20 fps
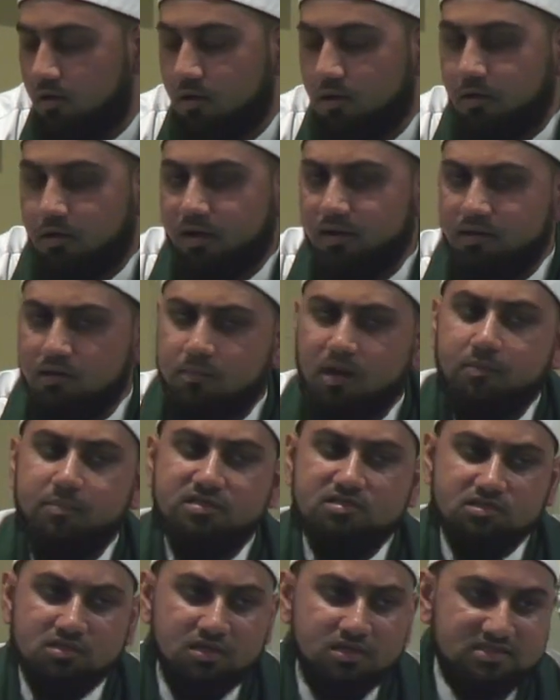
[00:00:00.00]
Right? There might be
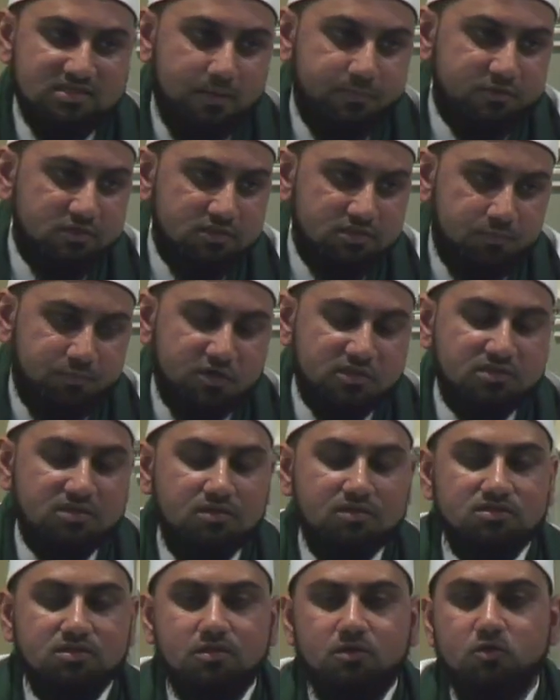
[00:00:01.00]
certain exceptions. A
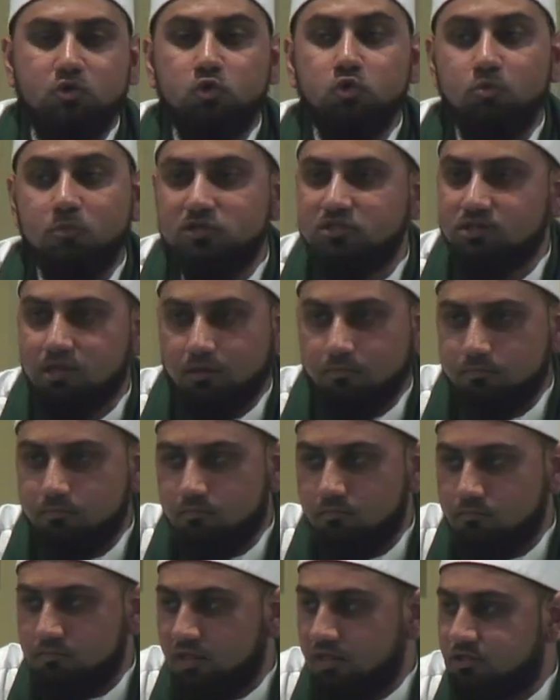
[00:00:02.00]
person is a new Muslim,
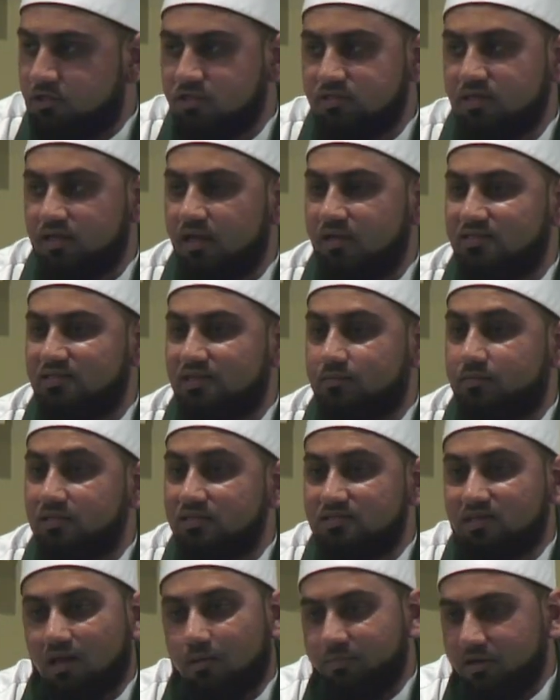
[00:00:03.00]
they just accepted Islam